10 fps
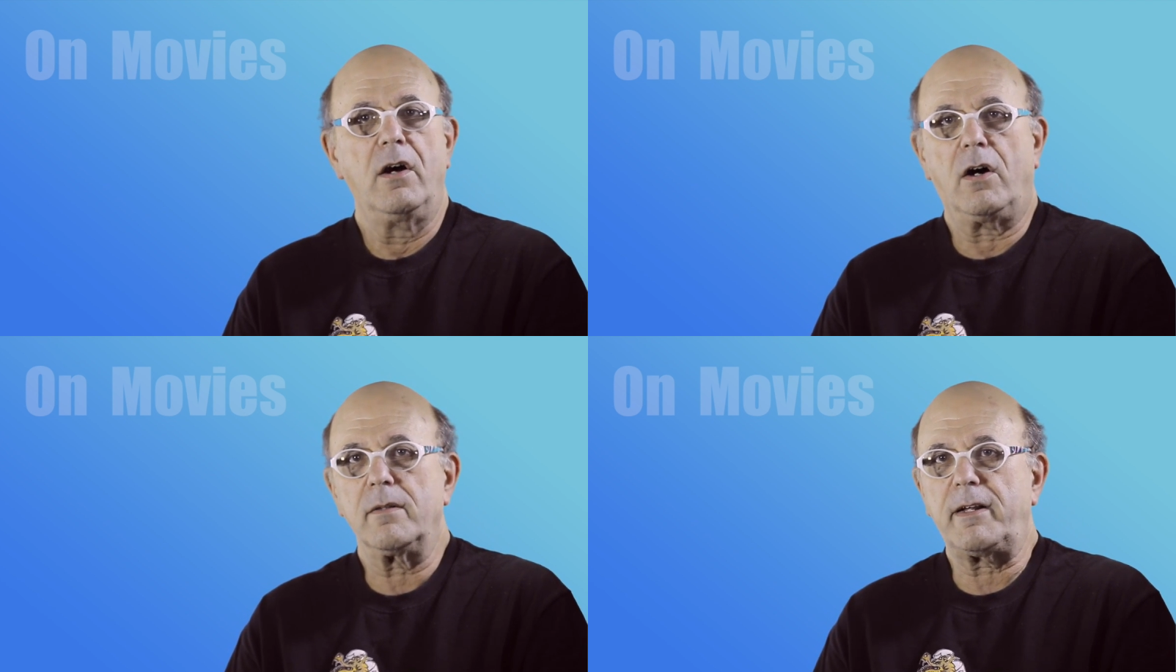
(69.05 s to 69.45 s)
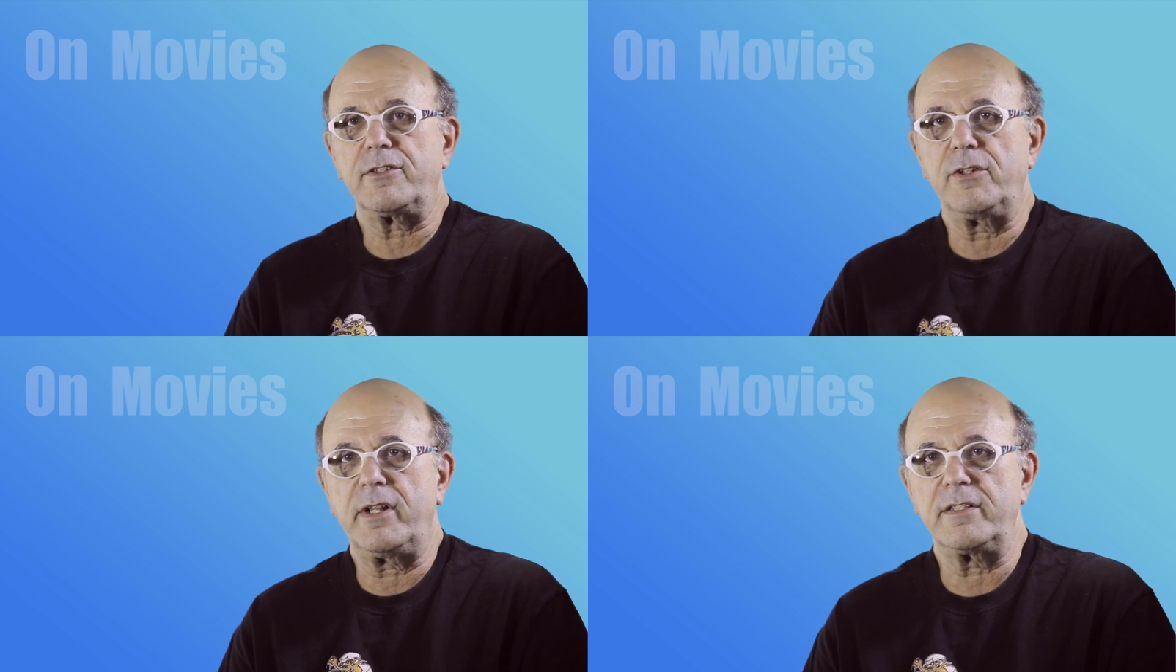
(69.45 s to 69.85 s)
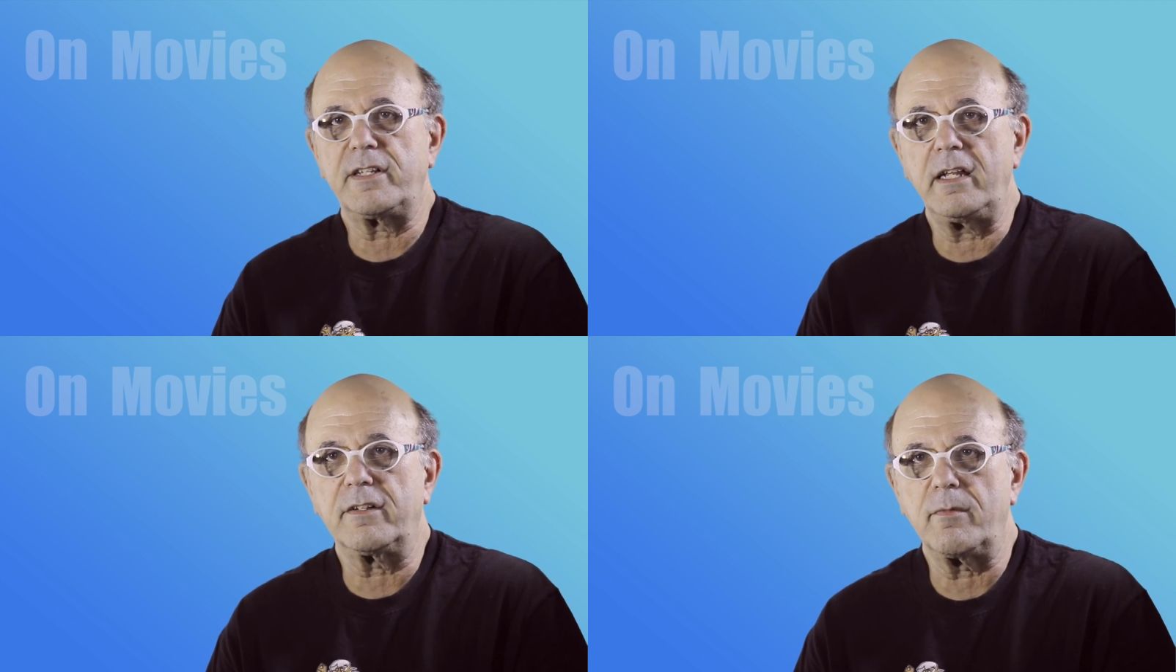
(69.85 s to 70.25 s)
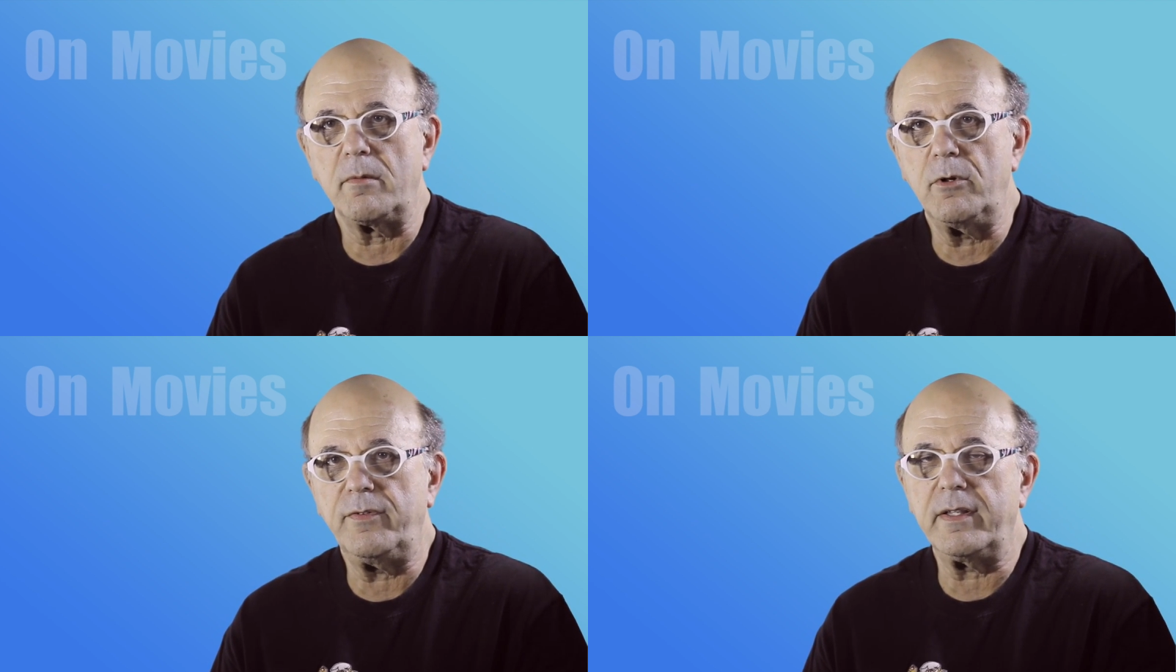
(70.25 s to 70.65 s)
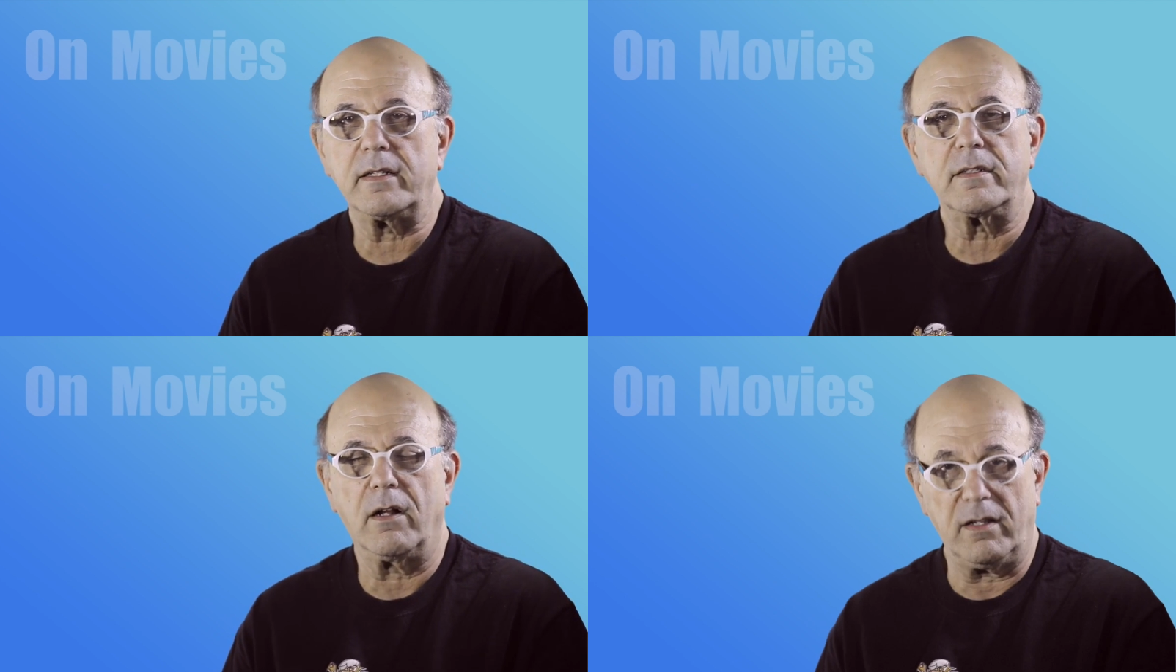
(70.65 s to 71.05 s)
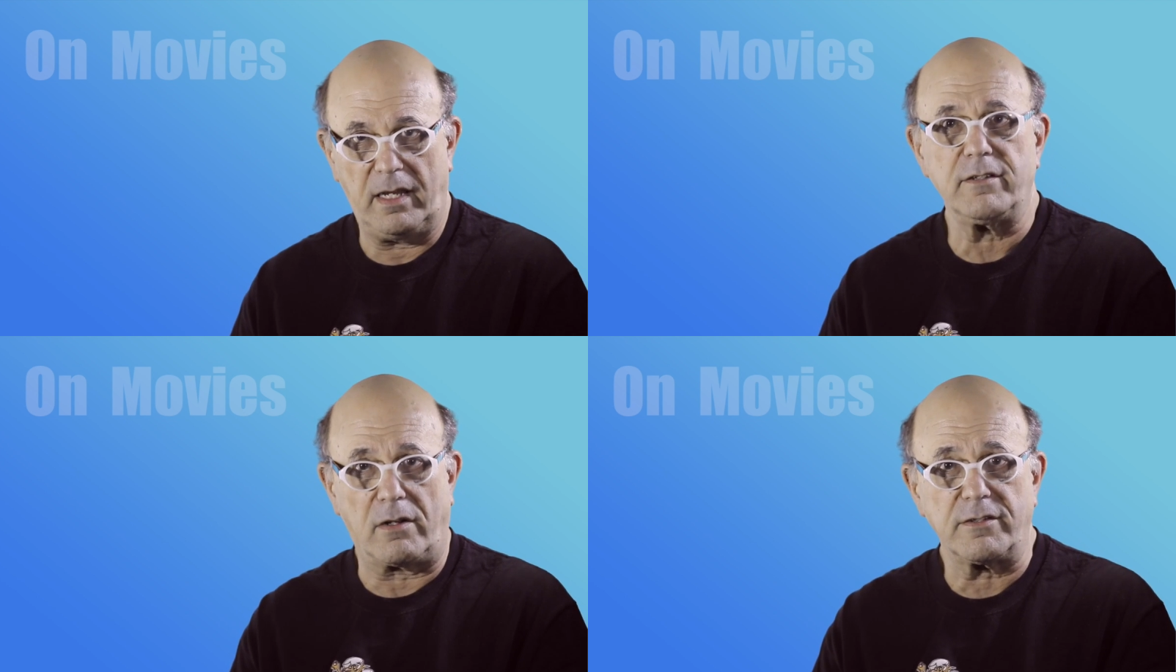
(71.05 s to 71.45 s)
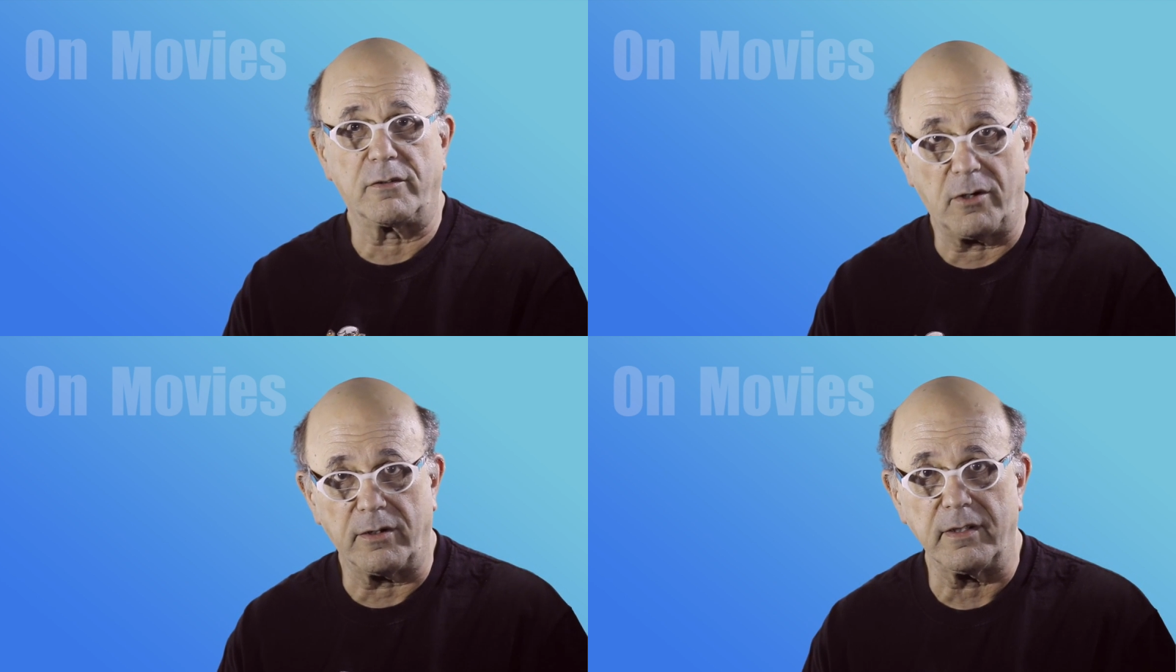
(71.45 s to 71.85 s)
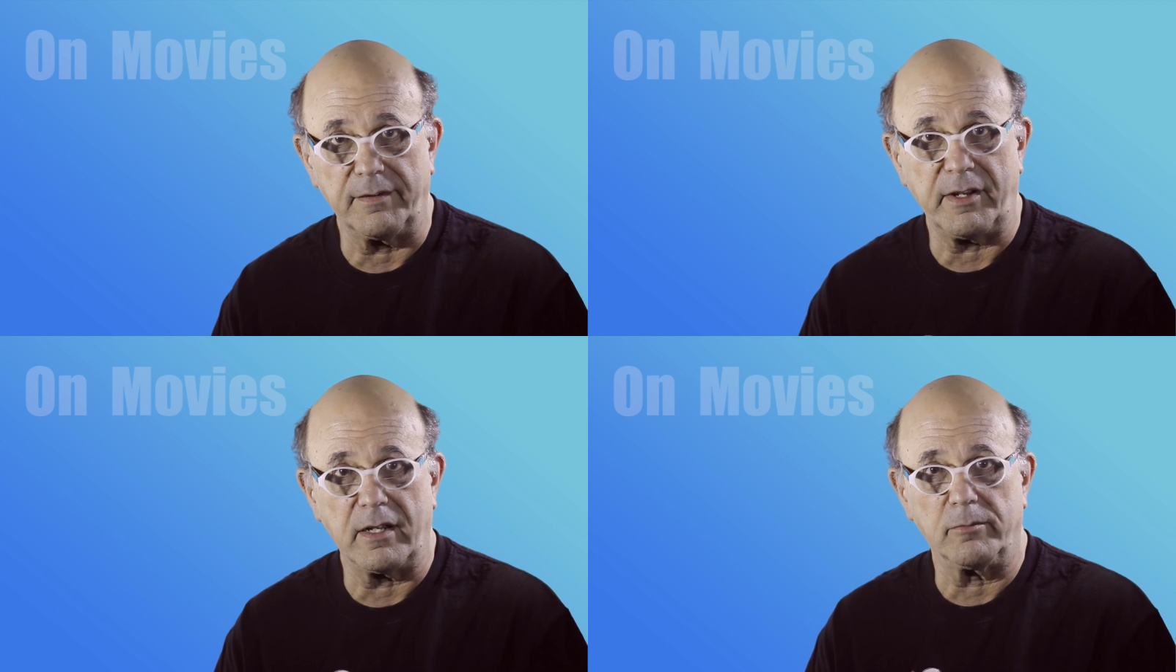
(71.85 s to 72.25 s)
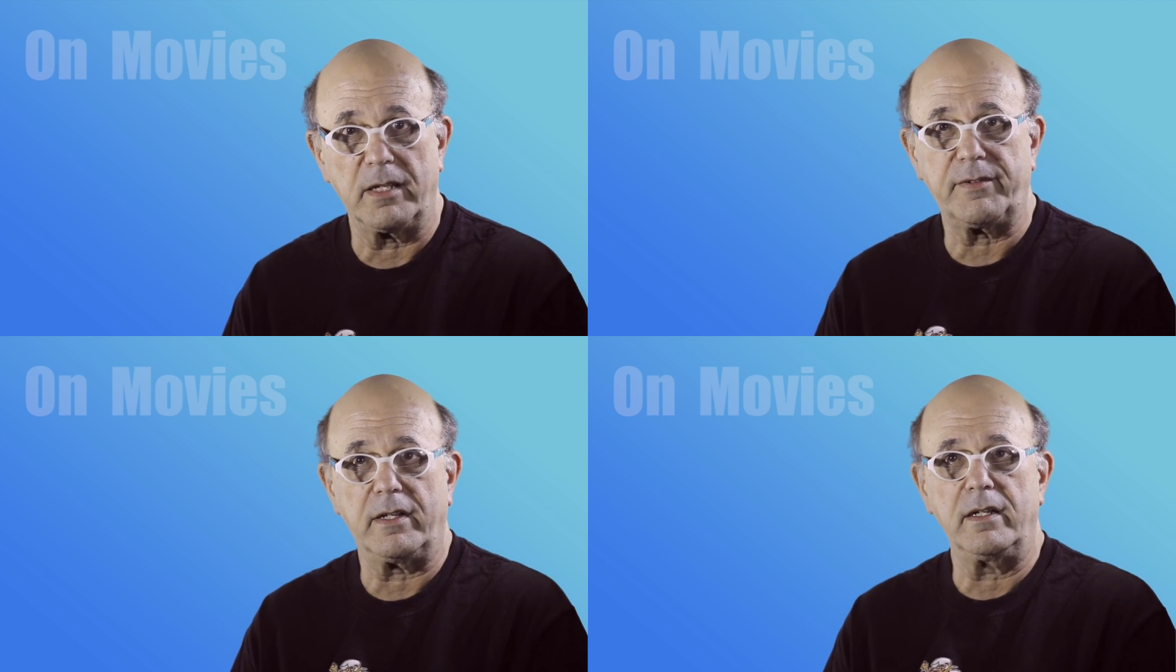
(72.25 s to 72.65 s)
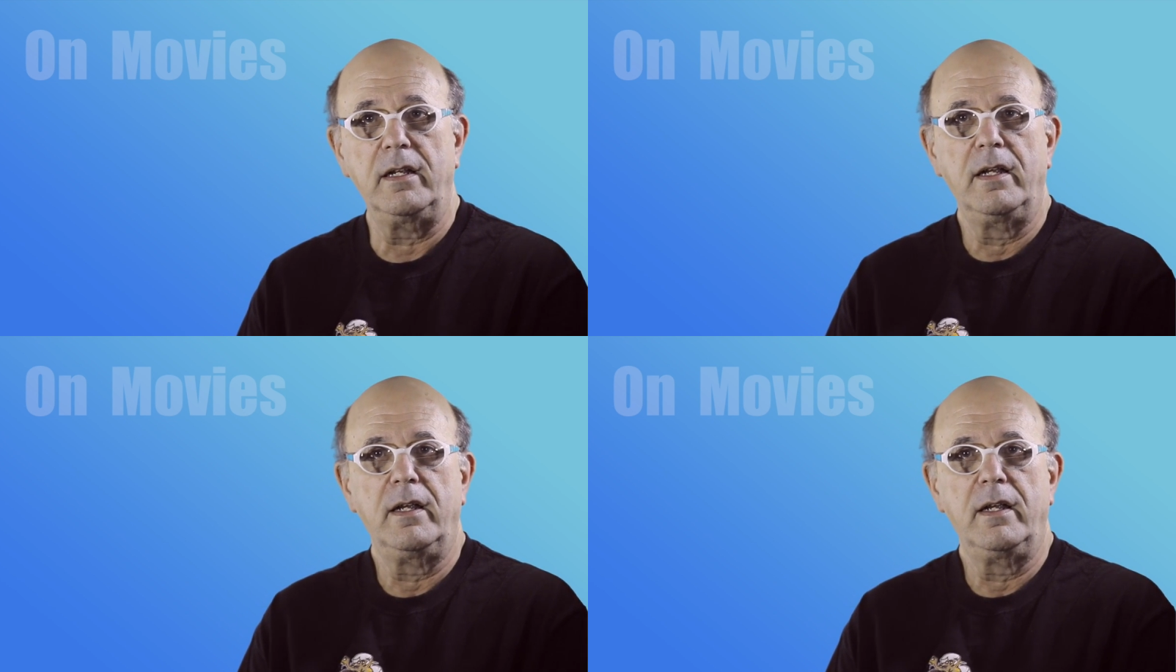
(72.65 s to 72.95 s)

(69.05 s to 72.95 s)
all about shooting scenes from a movie that is also called Living in Oblivion.